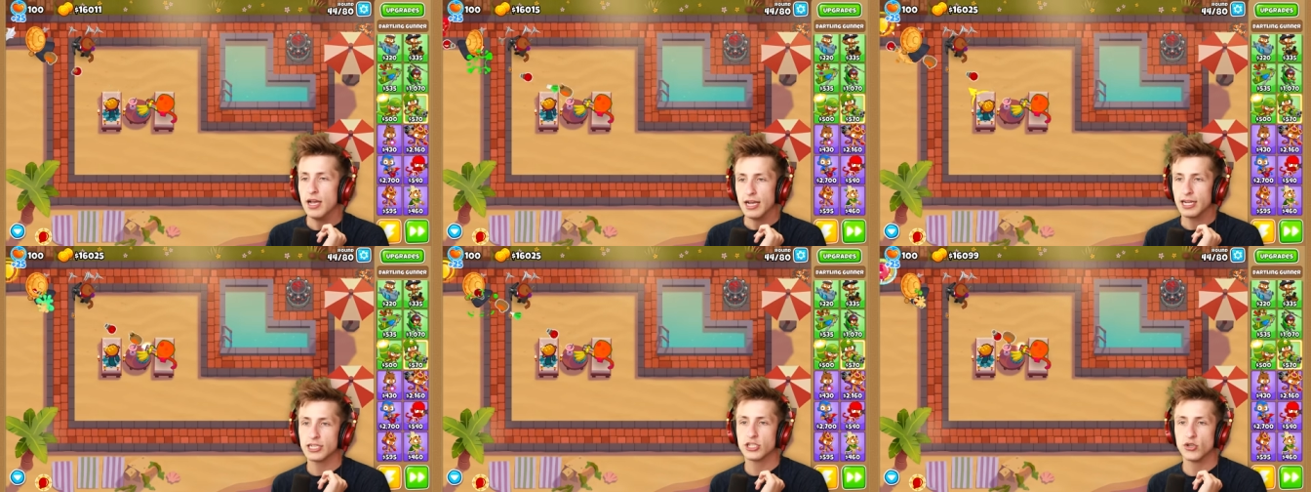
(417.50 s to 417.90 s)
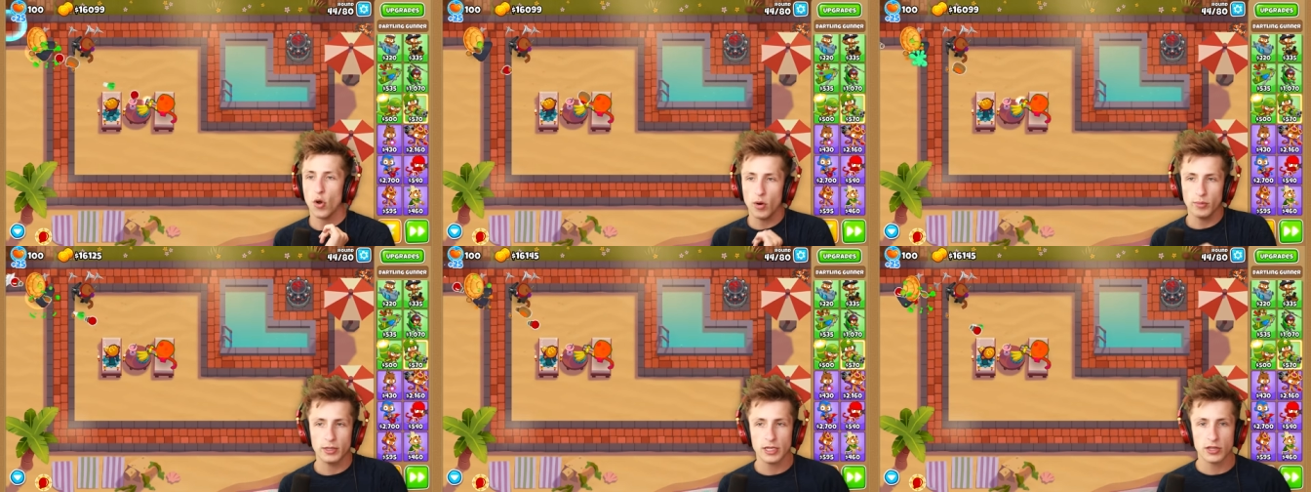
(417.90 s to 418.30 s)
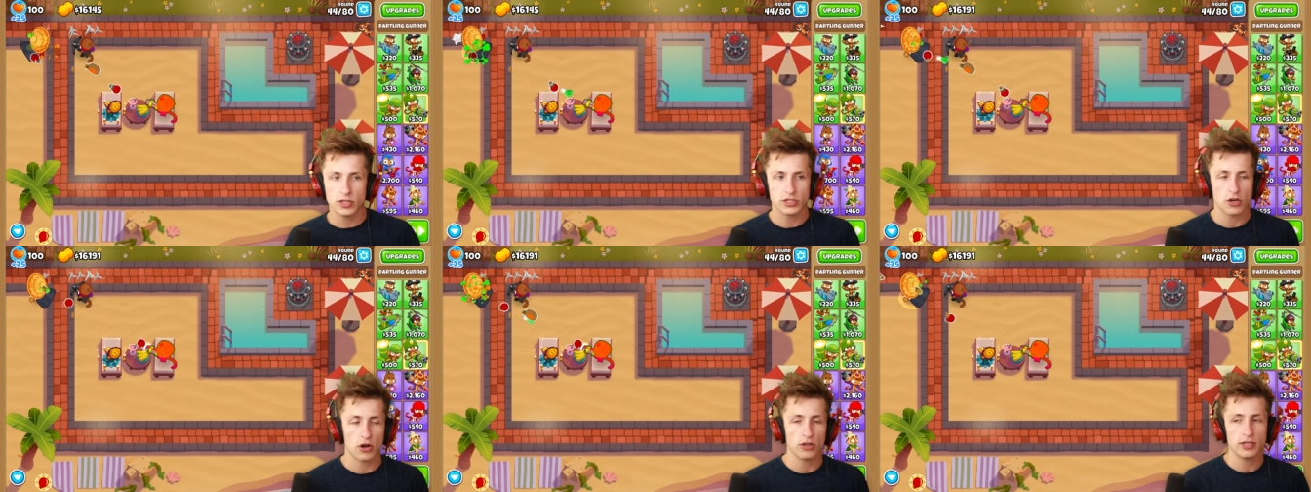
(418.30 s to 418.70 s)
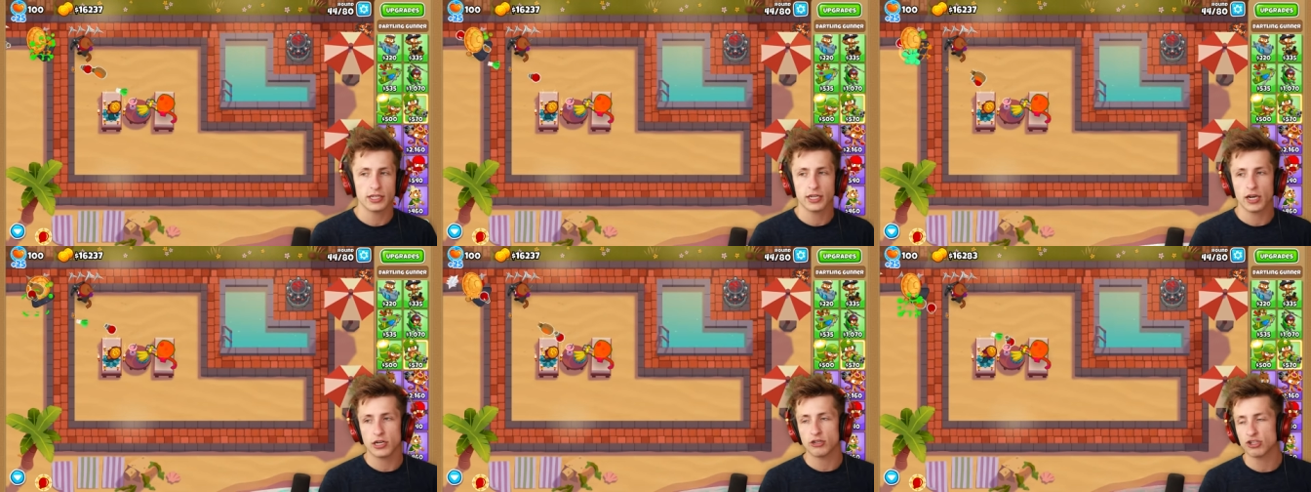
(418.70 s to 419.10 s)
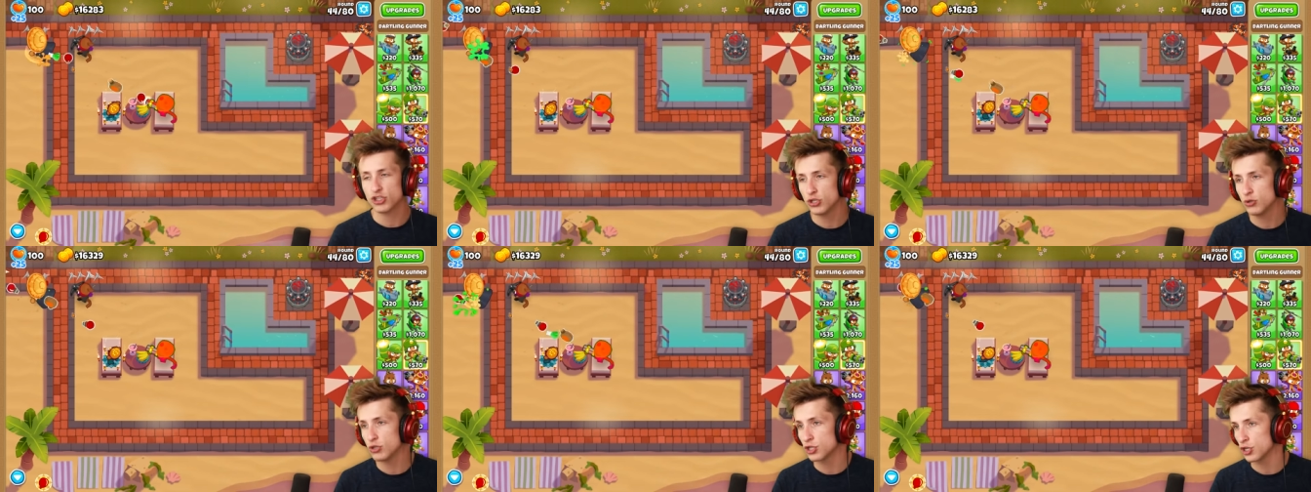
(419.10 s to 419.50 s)
Because normally the Dartling gunner
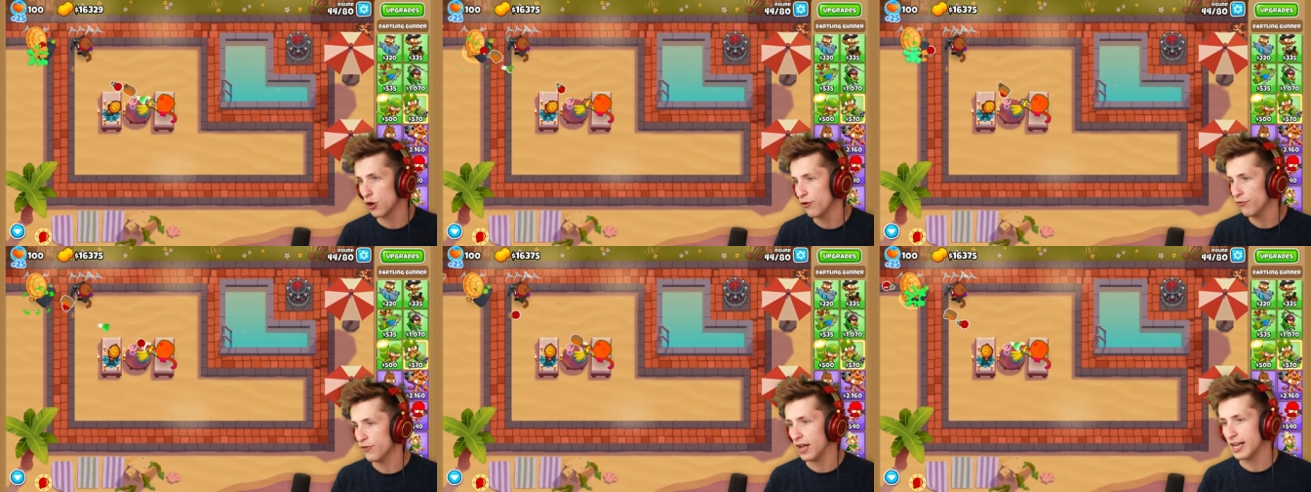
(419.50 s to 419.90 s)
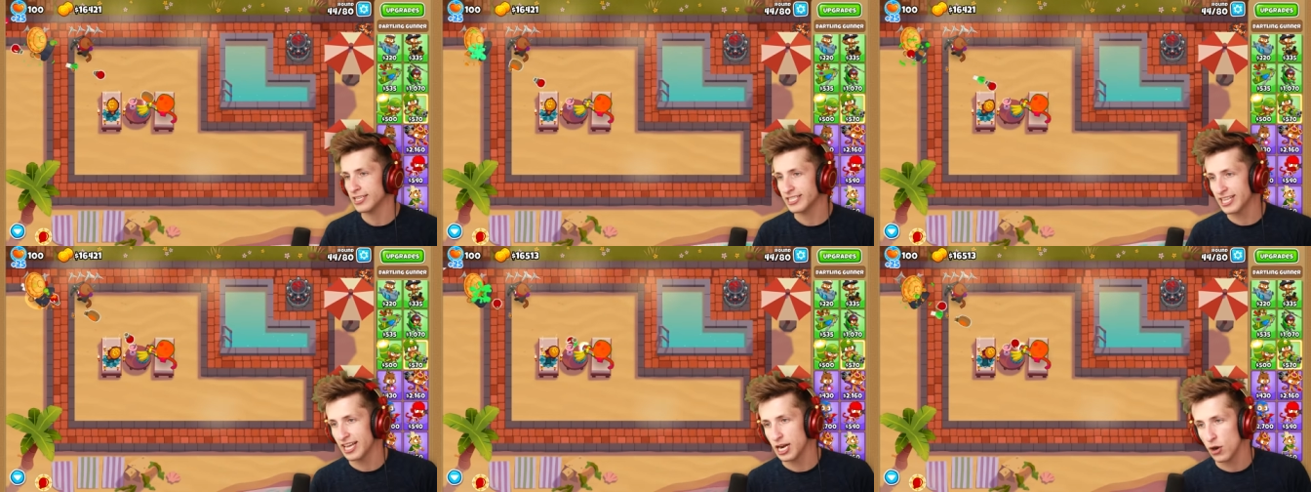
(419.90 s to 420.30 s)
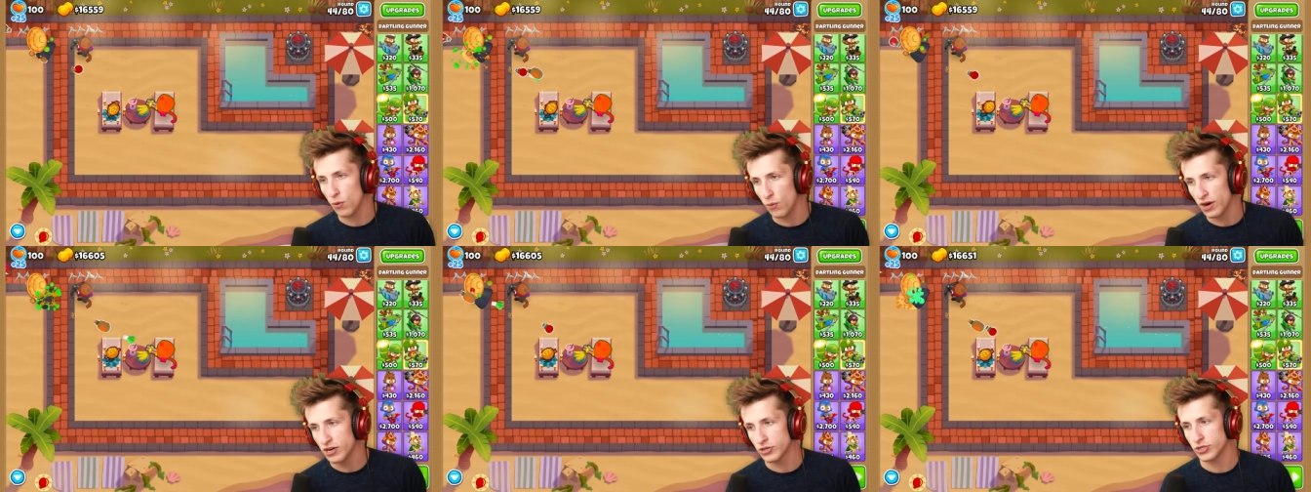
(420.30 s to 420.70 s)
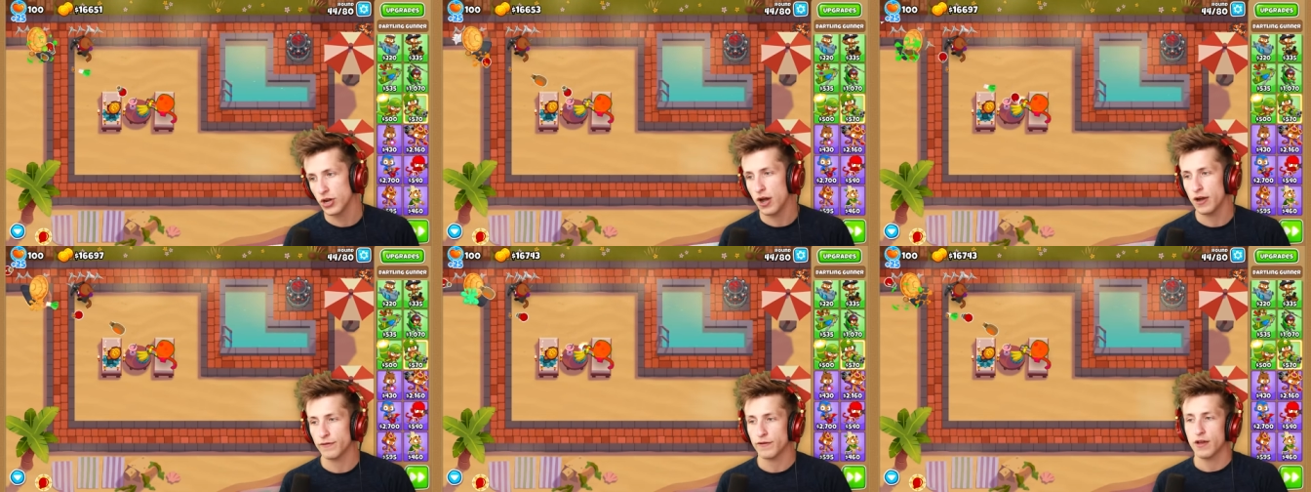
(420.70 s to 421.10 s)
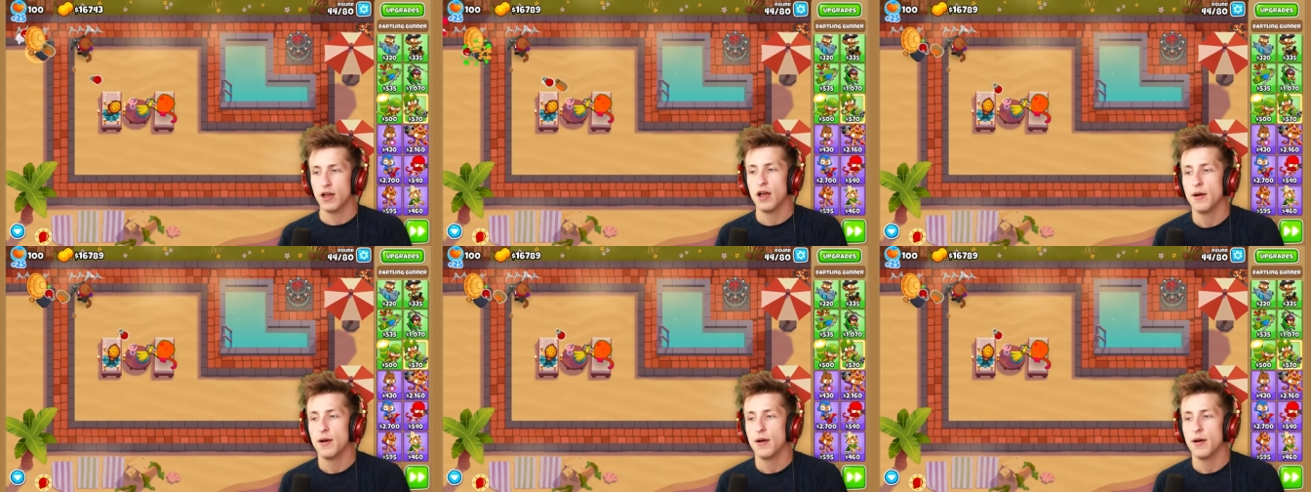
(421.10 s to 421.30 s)
shoots so fast that it wears off.